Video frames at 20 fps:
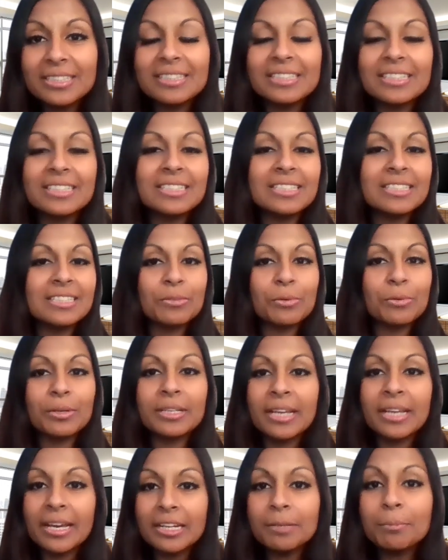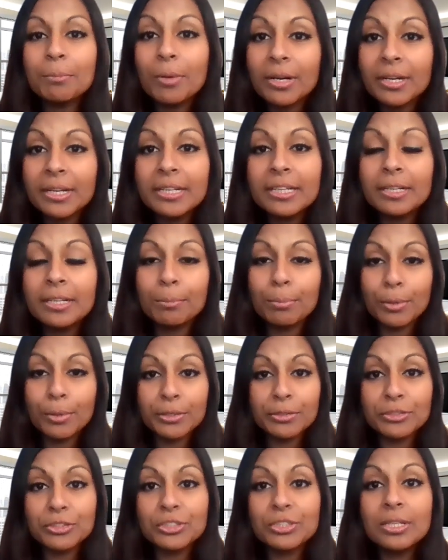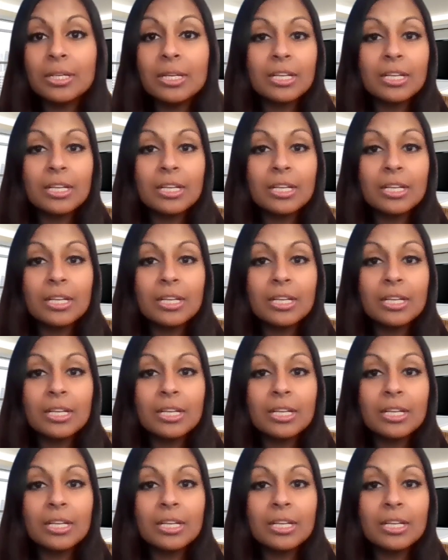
This is an organic marketing approach.